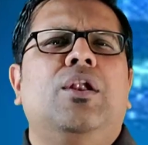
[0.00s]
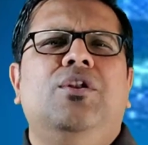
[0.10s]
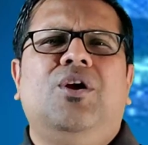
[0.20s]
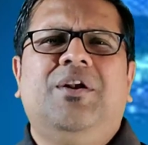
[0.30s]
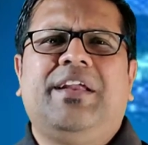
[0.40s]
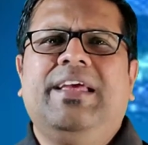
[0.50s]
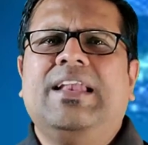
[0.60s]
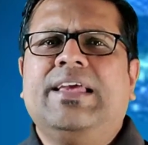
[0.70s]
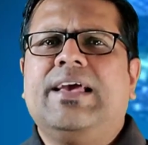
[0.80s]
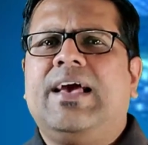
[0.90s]
Not
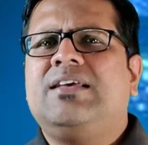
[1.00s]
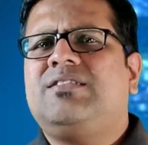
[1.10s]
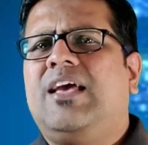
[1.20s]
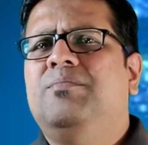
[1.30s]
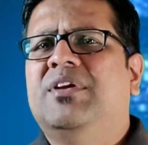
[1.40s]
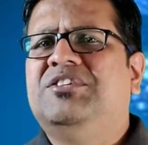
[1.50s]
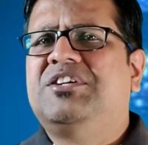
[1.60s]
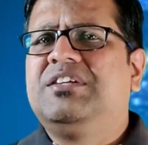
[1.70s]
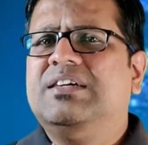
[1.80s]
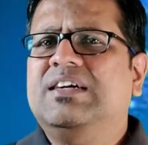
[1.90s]
really. As I
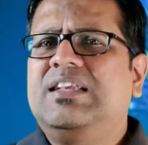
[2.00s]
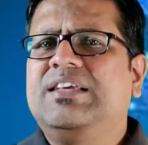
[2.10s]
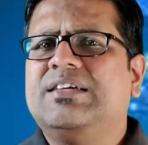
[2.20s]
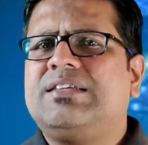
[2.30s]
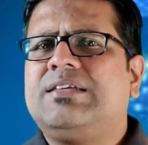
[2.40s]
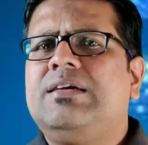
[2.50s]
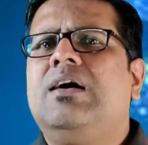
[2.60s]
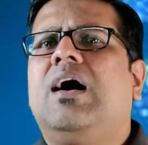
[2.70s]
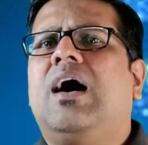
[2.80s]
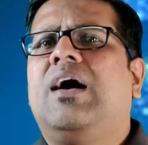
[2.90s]
mentioned earlier,
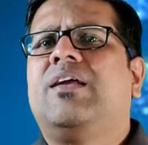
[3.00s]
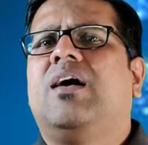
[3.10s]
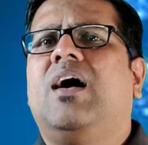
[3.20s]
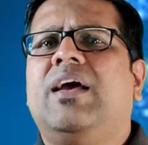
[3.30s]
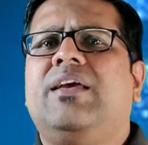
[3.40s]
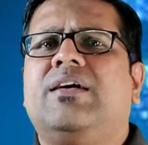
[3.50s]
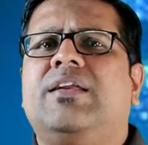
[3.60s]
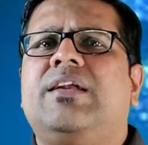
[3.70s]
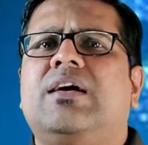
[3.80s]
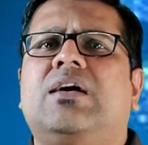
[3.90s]
our high
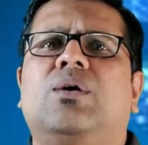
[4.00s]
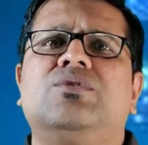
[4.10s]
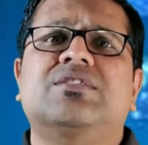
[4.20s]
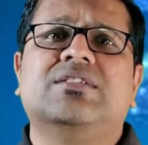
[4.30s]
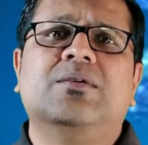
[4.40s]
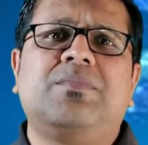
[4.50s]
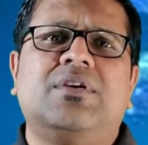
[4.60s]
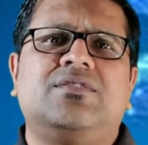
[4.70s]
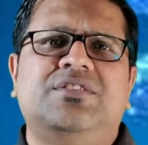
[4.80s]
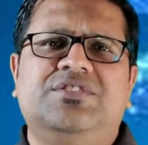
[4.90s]
current account
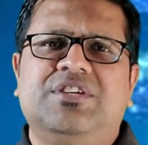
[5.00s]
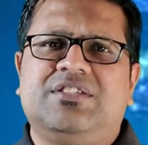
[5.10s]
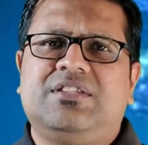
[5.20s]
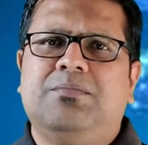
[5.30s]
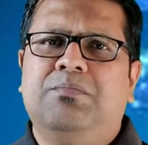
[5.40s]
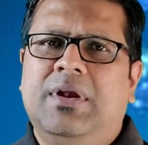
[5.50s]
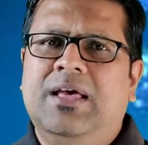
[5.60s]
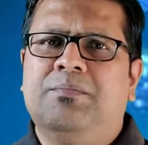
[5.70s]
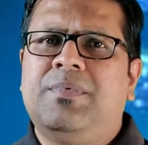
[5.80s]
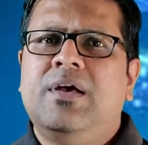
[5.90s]
surplus is just a
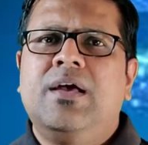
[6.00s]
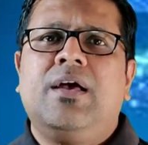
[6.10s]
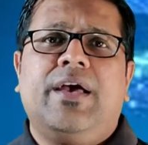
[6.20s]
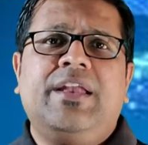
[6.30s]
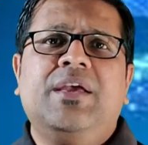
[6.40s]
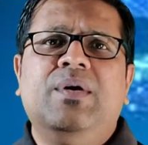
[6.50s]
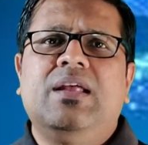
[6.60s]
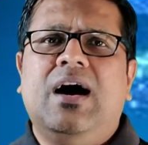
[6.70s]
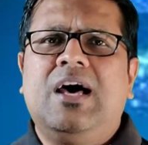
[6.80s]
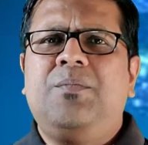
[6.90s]
blip, and even
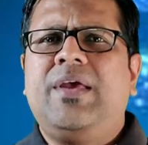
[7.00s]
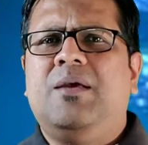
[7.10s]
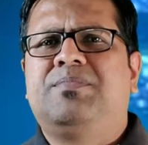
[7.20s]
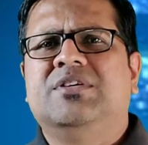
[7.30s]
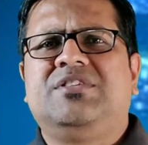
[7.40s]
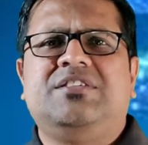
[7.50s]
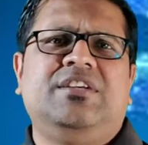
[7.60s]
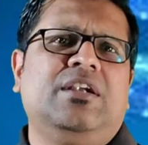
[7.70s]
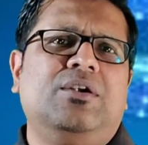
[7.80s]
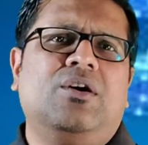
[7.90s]
RBI
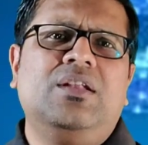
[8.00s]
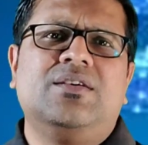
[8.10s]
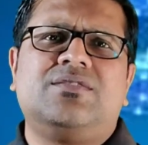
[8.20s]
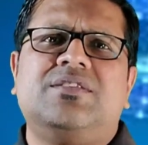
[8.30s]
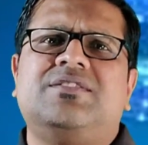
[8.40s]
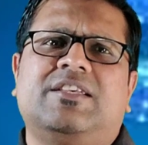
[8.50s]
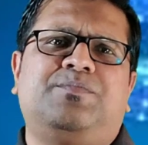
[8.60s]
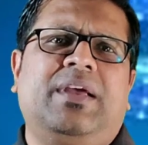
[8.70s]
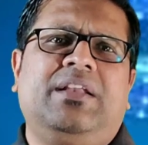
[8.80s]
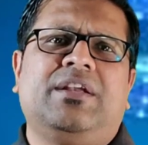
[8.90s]
purchasing dollars is
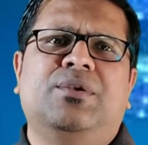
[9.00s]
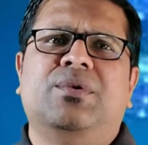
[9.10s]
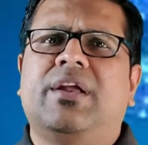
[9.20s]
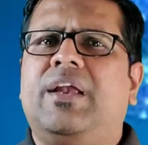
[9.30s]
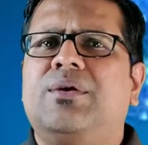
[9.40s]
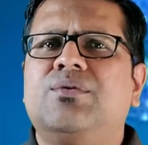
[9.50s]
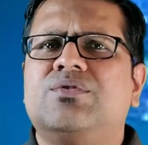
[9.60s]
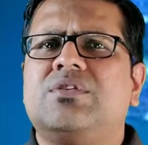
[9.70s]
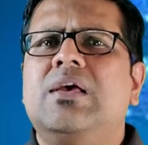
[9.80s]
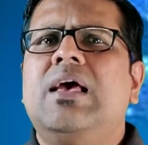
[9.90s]
expected to
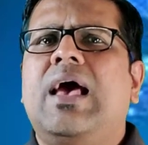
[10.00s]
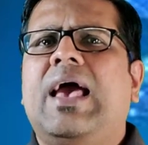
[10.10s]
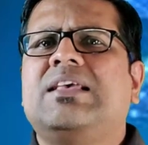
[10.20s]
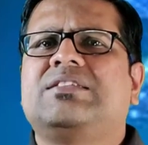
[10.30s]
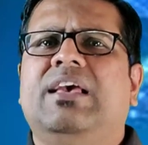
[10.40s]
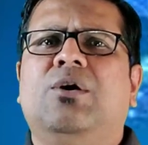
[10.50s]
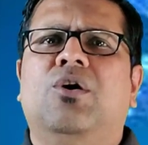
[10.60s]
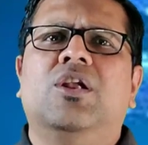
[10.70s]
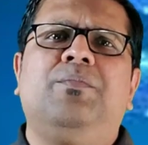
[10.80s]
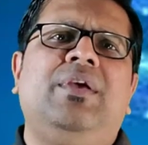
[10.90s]
reduce as
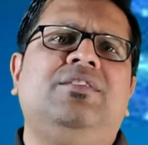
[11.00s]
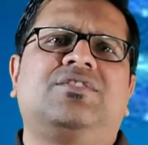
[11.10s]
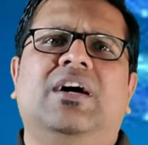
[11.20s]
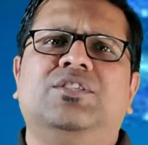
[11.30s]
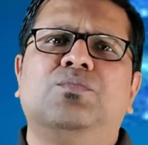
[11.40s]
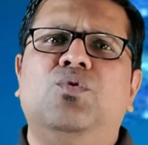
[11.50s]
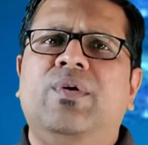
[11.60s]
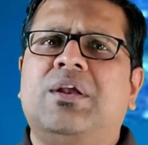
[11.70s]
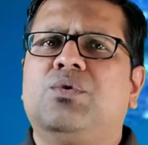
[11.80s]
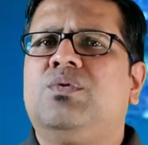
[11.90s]
economy starts
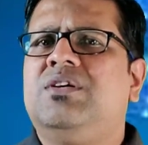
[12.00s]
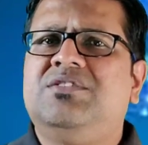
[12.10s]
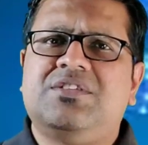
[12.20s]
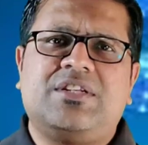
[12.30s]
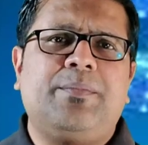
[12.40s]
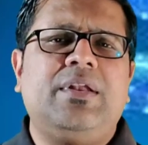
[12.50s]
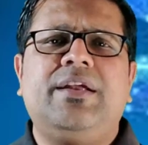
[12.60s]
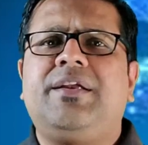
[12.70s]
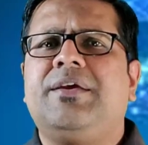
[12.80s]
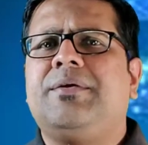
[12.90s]
moving towards
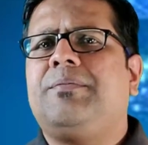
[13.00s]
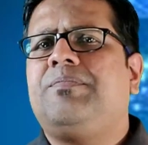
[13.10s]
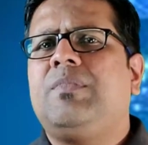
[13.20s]
stability.